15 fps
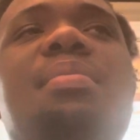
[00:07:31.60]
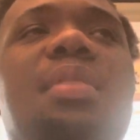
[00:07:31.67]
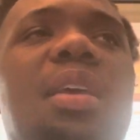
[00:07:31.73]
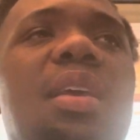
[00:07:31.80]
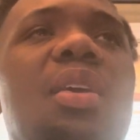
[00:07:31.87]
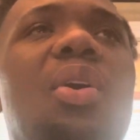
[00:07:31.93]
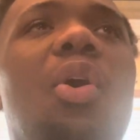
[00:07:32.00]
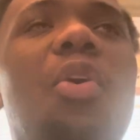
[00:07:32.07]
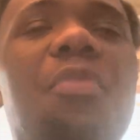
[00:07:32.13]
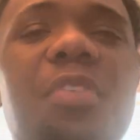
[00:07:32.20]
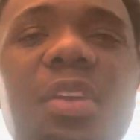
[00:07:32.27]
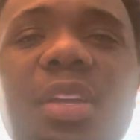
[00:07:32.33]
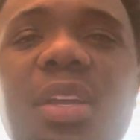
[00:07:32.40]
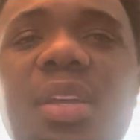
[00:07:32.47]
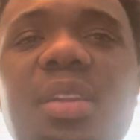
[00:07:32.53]
thing over
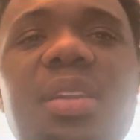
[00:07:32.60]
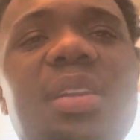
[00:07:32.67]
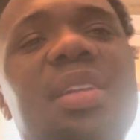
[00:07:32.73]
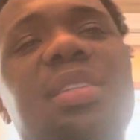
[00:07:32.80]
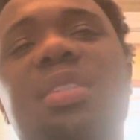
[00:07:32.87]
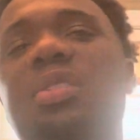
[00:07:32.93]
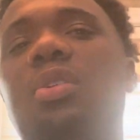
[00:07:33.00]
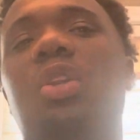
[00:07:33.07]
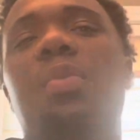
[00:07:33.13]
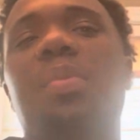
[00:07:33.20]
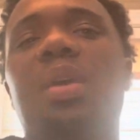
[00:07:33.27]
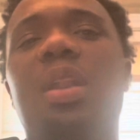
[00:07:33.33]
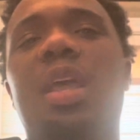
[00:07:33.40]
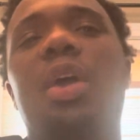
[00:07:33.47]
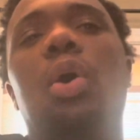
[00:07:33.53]
again, this is going to be
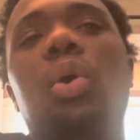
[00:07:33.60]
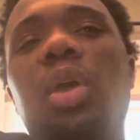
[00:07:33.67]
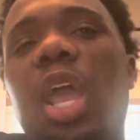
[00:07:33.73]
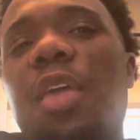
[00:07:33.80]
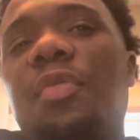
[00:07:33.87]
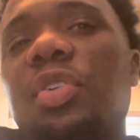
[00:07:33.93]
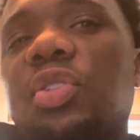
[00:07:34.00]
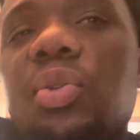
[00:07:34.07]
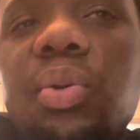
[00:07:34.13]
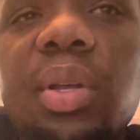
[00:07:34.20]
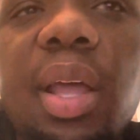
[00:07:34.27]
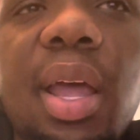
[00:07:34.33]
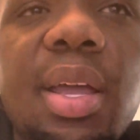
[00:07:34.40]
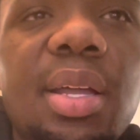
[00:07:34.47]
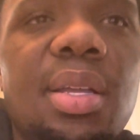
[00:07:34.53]
an L game for
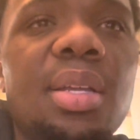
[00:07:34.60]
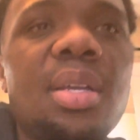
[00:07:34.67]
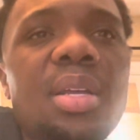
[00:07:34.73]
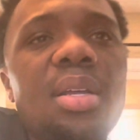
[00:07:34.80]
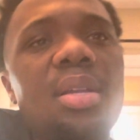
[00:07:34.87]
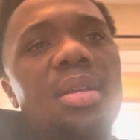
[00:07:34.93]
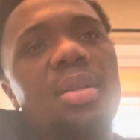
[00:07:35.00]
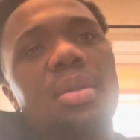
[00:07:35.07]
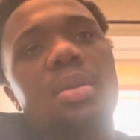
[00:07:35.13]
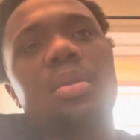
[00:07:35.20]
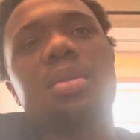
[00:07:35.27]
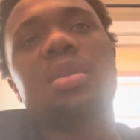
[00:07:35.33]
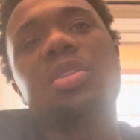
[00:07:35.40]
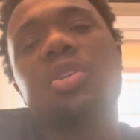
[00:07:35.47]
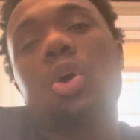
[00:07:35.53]

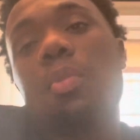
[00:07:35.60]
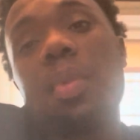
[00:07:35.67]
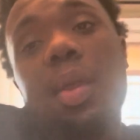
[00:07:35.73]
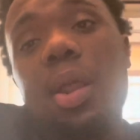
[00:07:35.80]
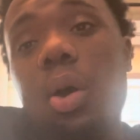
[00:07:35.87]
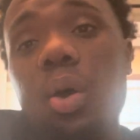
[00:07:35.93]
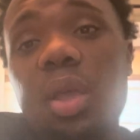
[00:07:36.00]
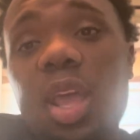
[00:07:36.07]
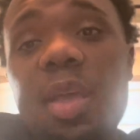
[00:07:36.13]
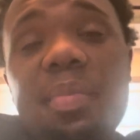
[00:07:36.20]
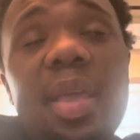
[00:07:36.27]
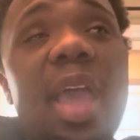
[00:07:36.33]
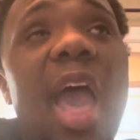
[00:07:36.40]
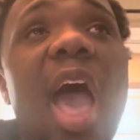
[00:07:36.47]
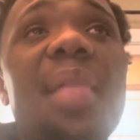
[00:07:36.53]
2K. It's going to be an L game.
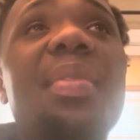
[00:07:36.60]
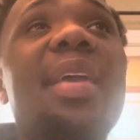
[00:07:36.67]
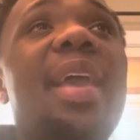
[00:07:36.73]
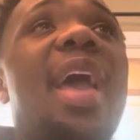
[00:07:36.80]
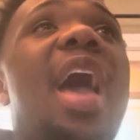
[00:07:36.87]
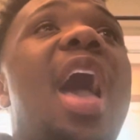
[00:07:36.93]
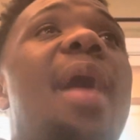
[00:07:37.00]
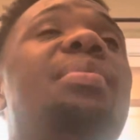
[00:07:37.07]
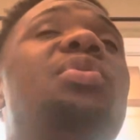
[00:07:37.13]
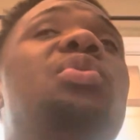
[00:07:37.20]
They have they have